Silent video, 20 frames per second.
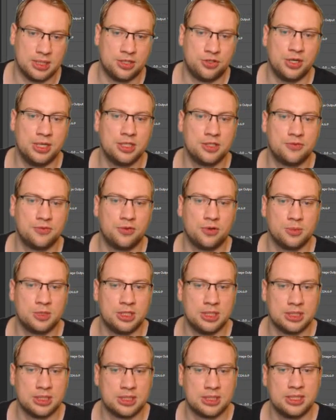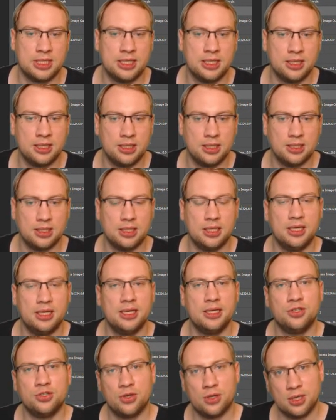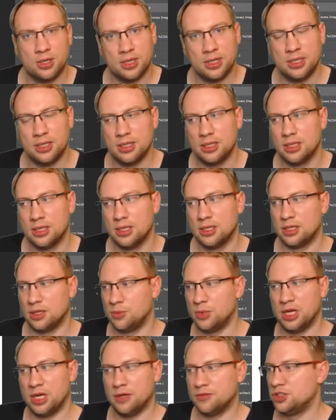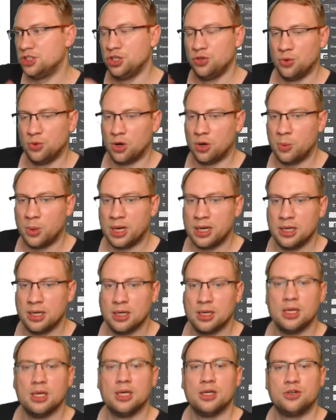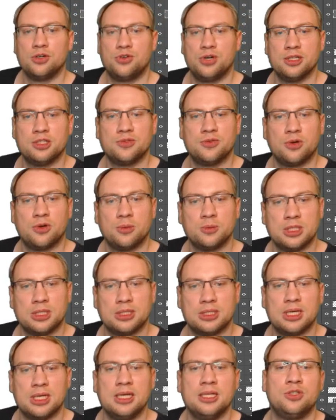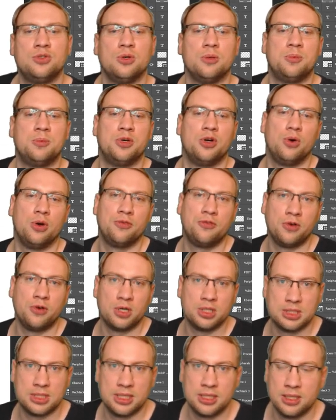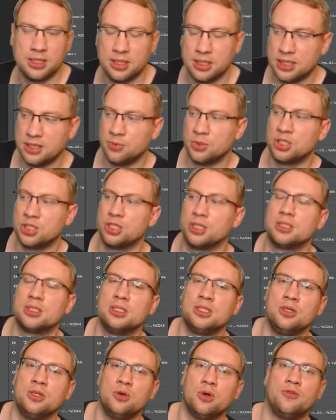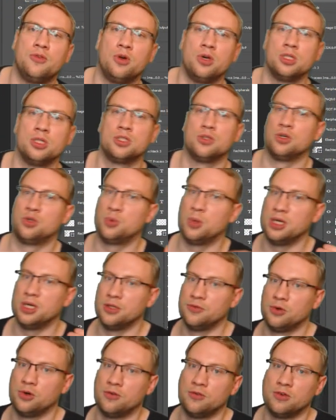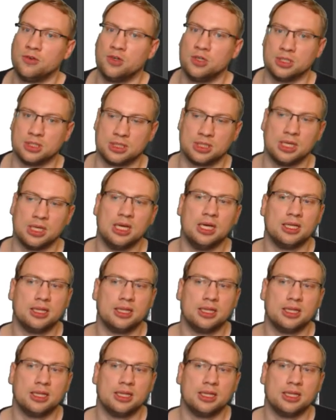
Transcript: It transforms this signal internally that we have 0 or 1, transforms it into a peripheral signal, which is 0 volts or 24 volts.